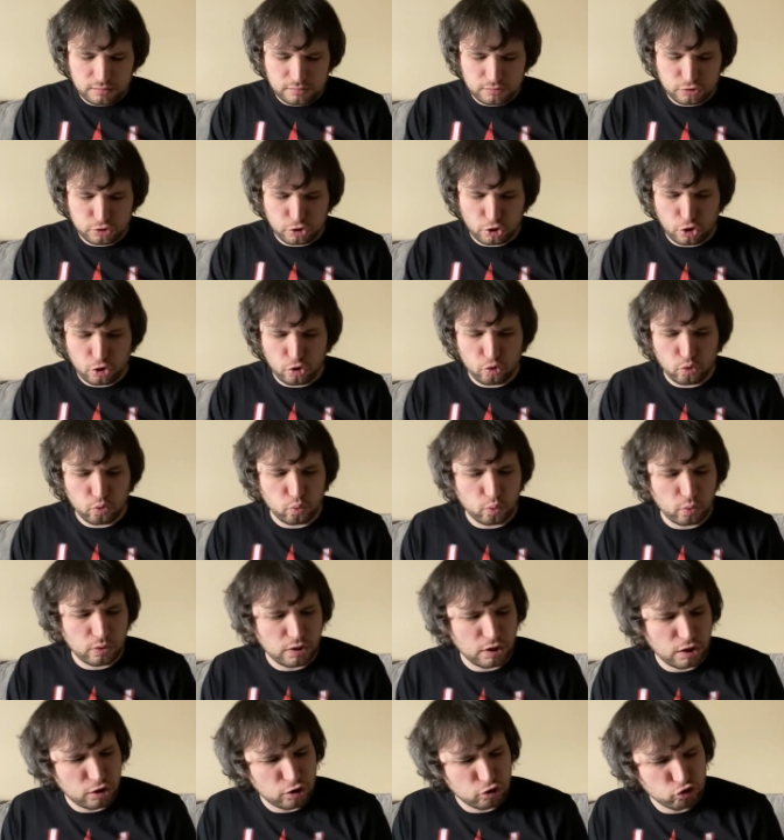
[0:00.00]
so we
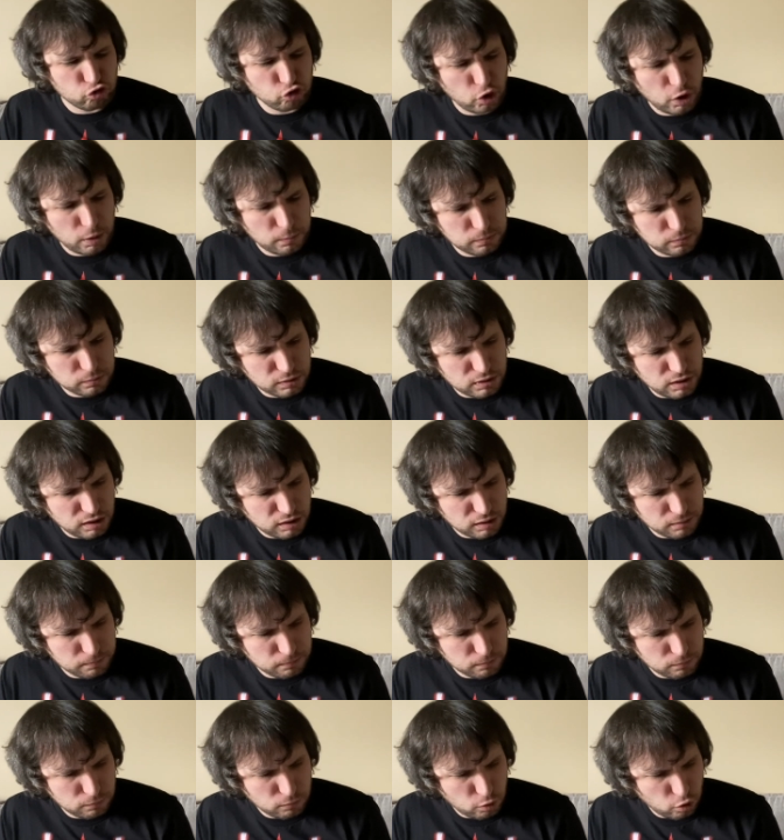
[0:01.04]
got Dropkick
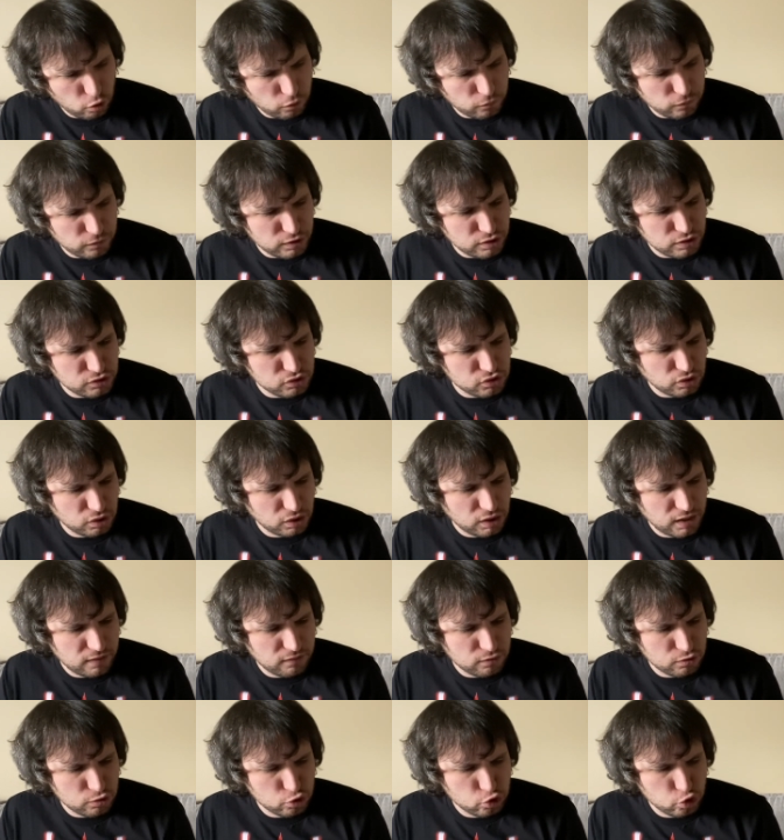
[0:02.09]
Murphys
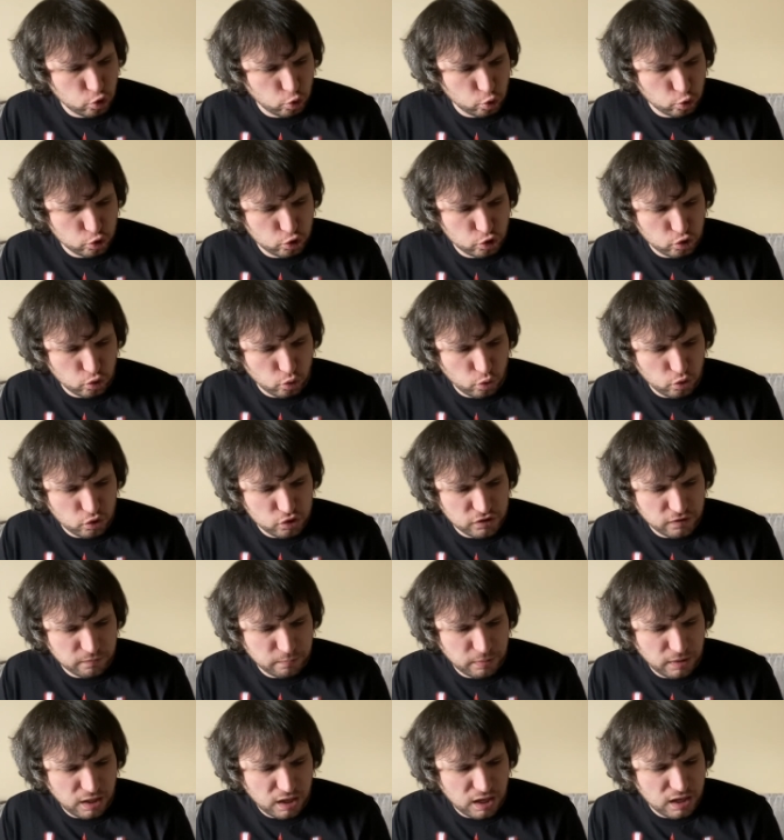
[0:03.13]
11 Short Stories of
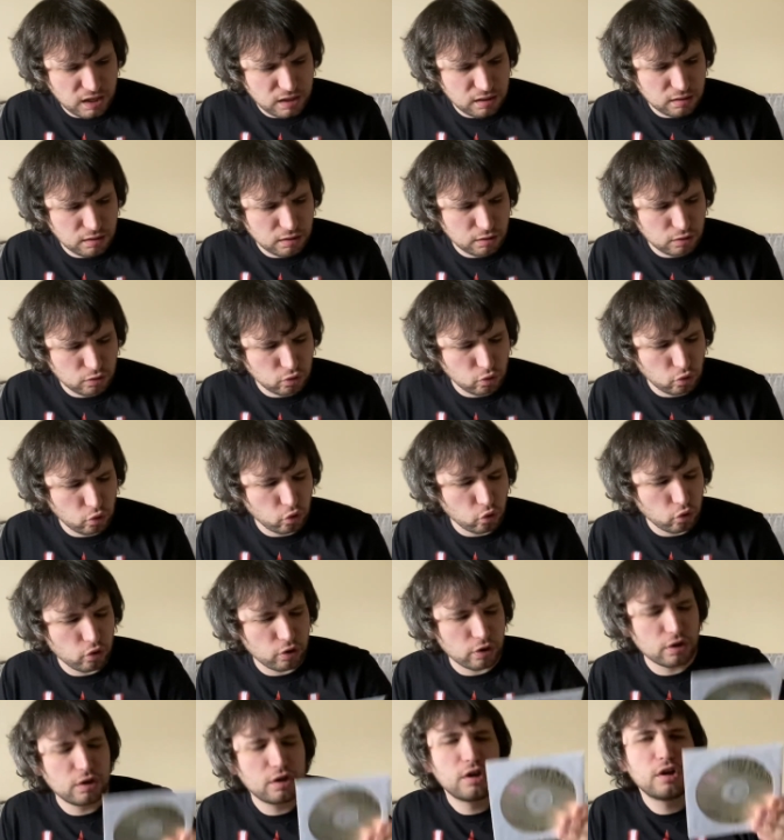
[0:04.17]
Pain and
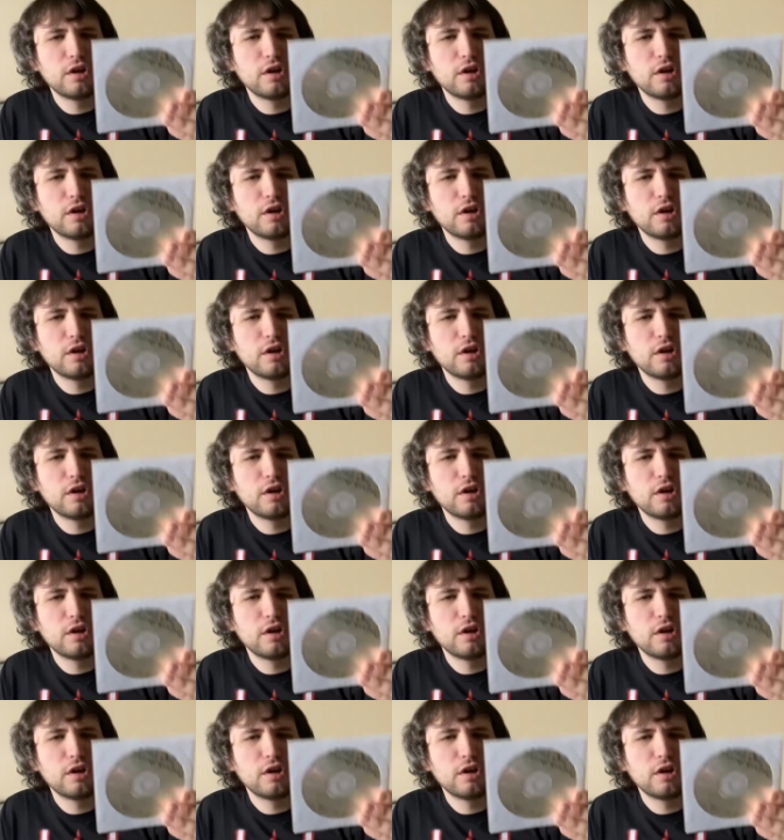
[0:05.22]
Glory.